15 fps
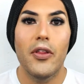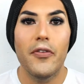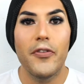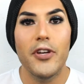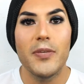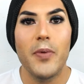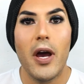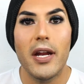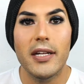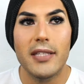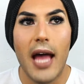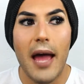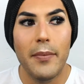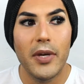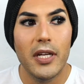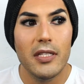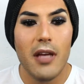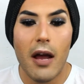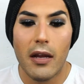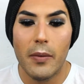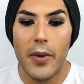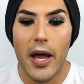the first product I'm going to
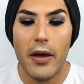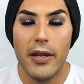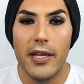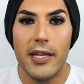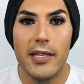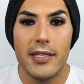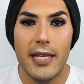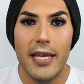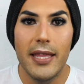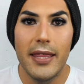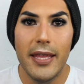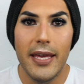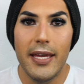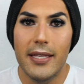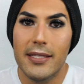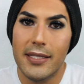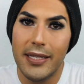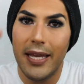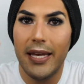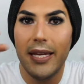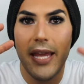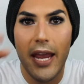talk about is in the
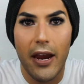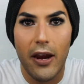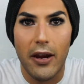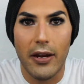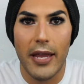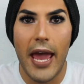skincare